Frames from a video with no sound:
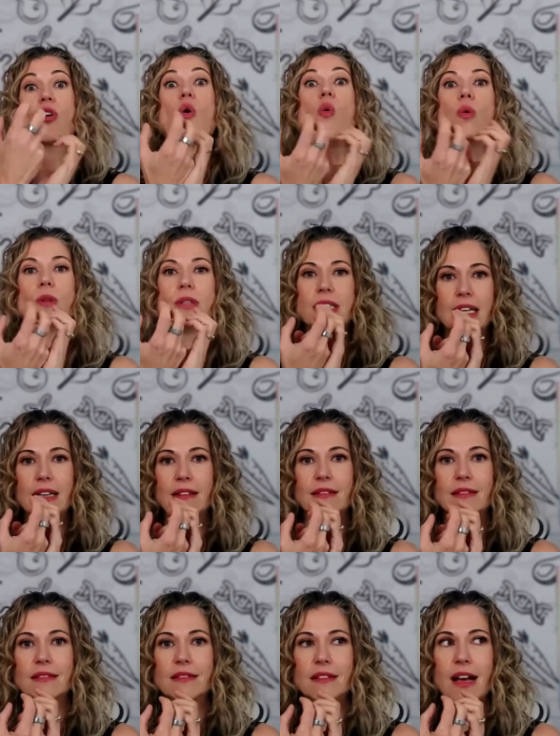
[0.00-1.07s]
are holding
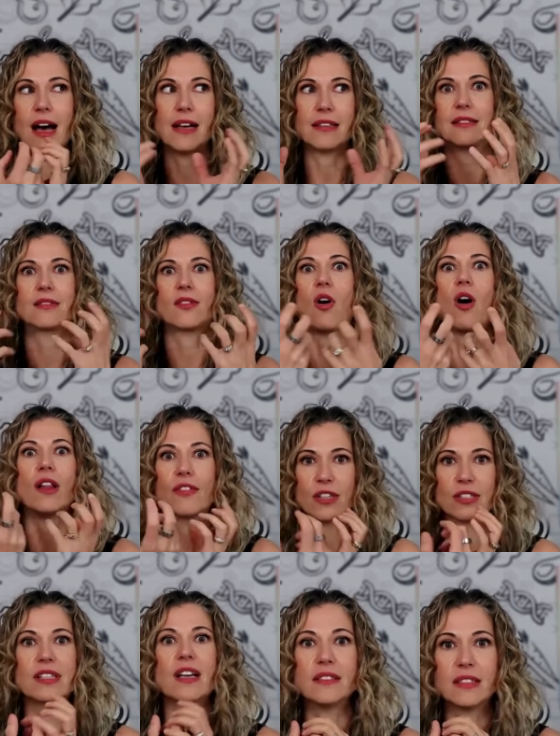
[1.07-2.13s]
us, all of our
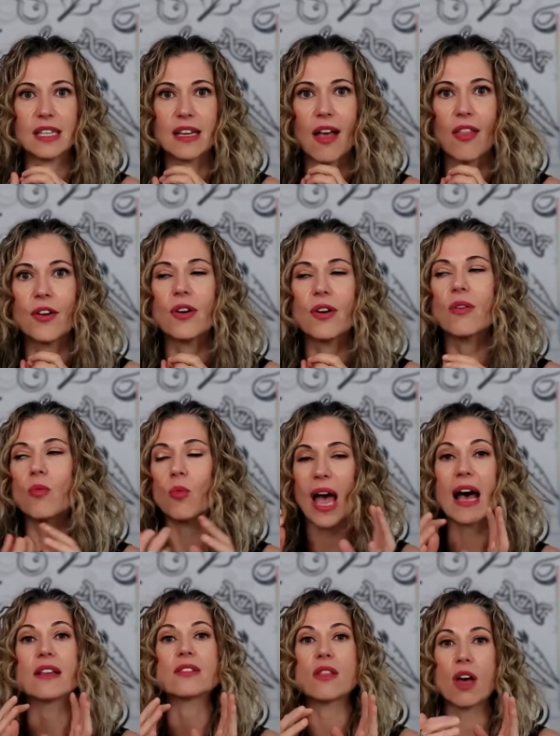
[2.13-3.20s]
cells together,
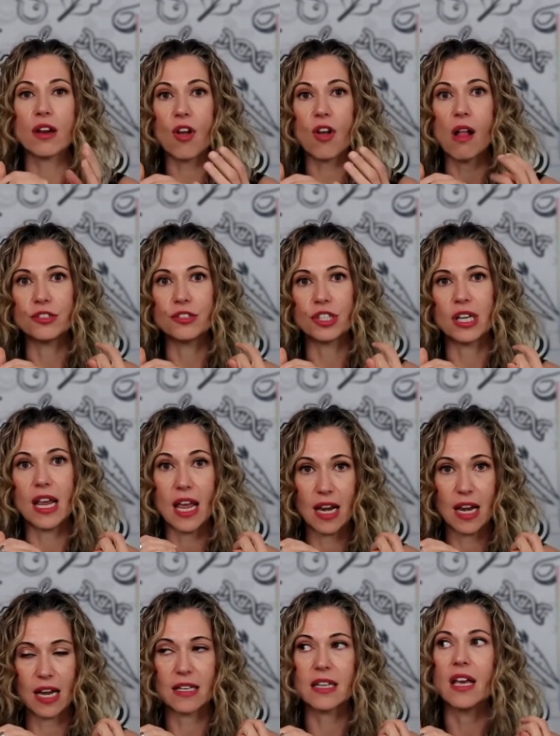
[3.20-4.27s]
has a lot of collagen in
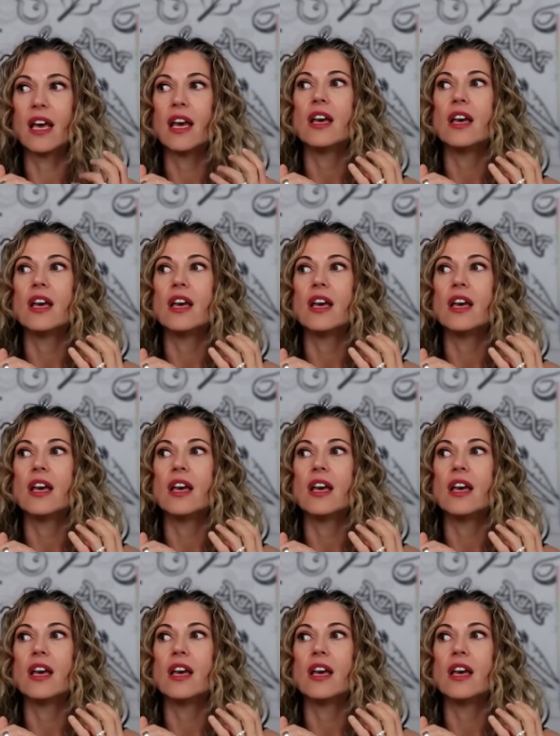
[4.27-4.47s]
it.